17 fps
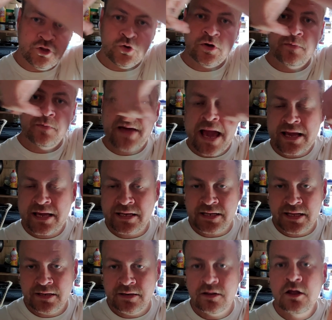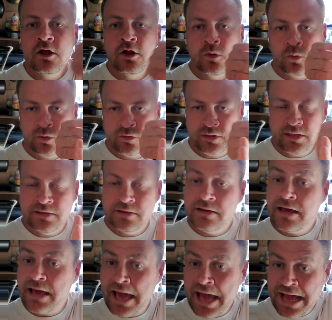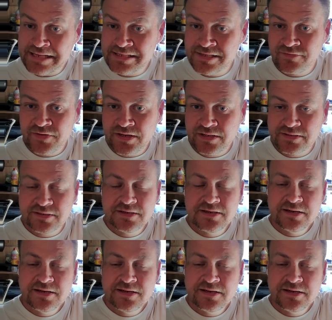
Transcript: You can back it in where the ass of it